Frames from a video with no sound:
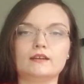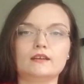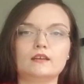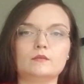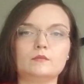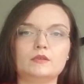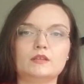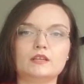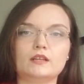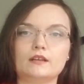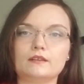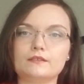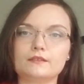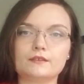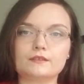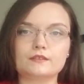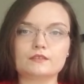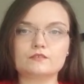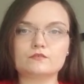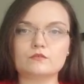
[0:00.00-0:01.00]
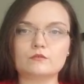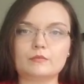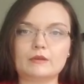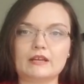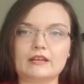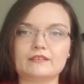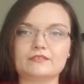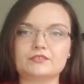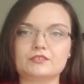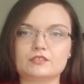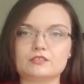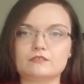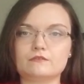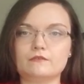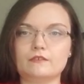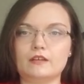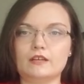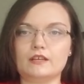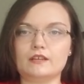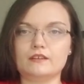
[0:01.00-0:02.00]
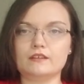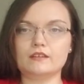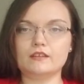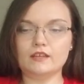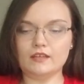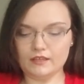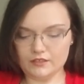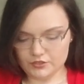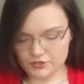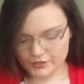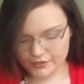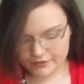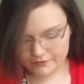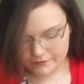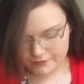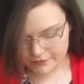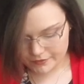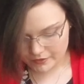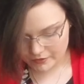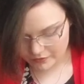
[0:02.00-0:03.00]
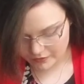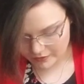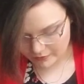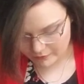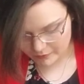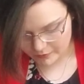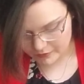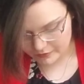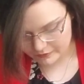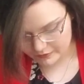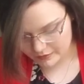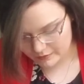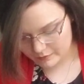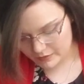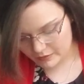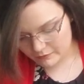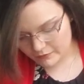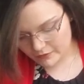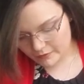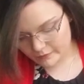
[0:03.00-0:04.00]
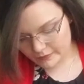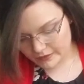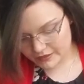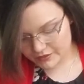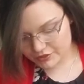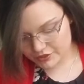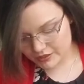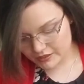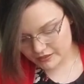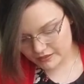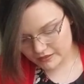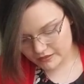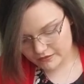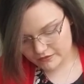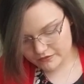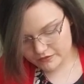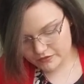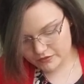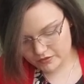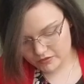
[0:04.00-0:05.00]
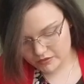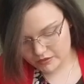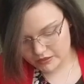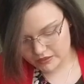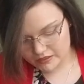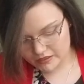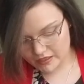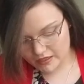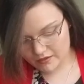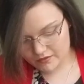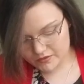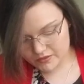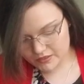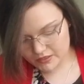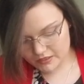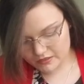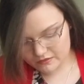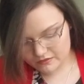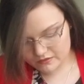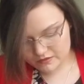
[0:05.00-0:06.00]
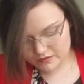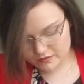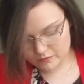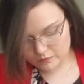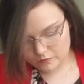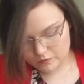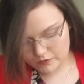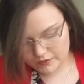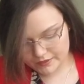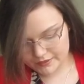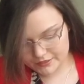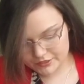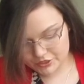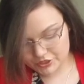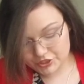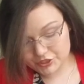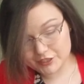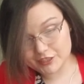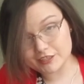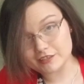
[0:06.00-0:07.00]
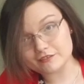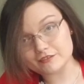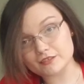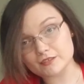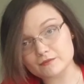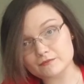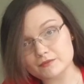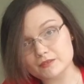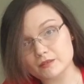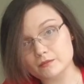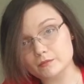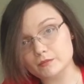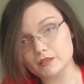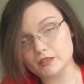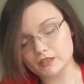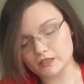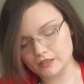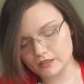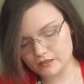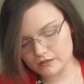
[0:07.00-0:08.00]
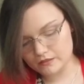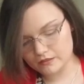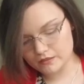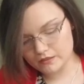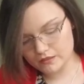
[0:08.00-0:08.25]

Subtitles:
I mean, I think this will pass just fine. In general, though, they won't let me wear my jeggings, so I'd have to get some white jeans of some kind.